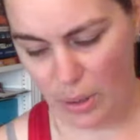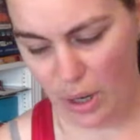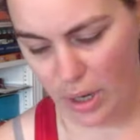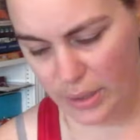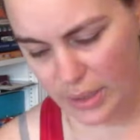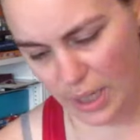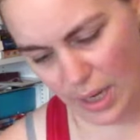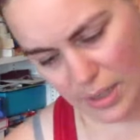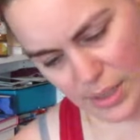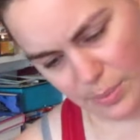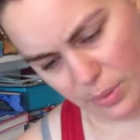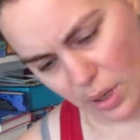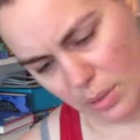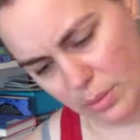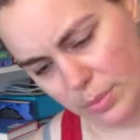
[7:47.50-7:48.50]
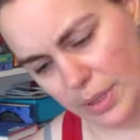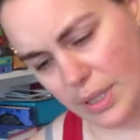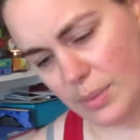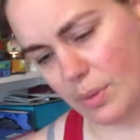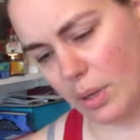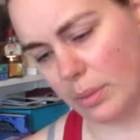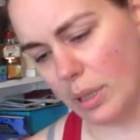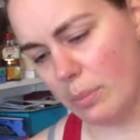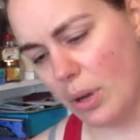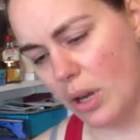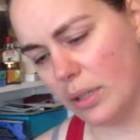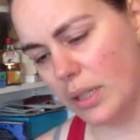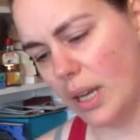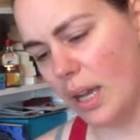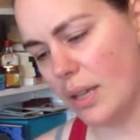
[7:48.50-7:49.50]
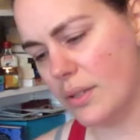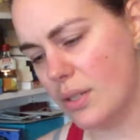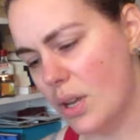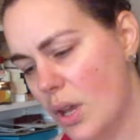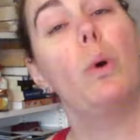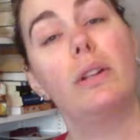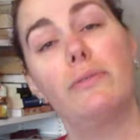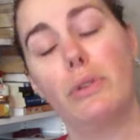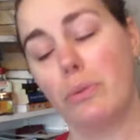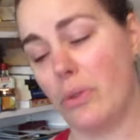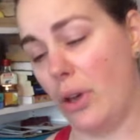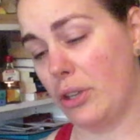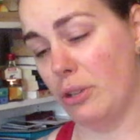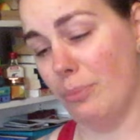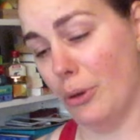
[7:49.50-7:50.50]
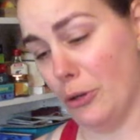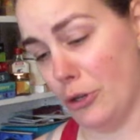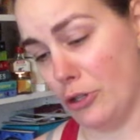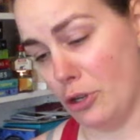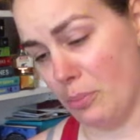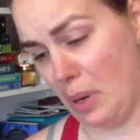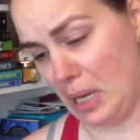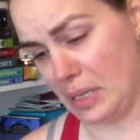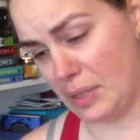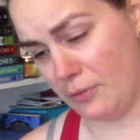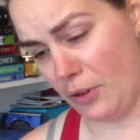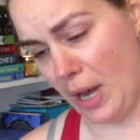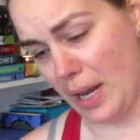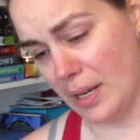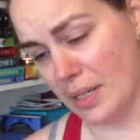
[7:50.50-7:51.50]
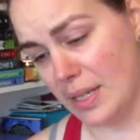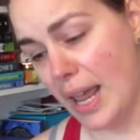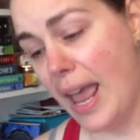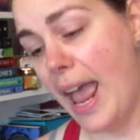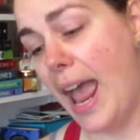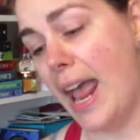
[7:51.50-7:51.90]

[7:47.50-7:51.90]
podcast, probably. It's probably a podcast. What if you thought you murdered your best friend?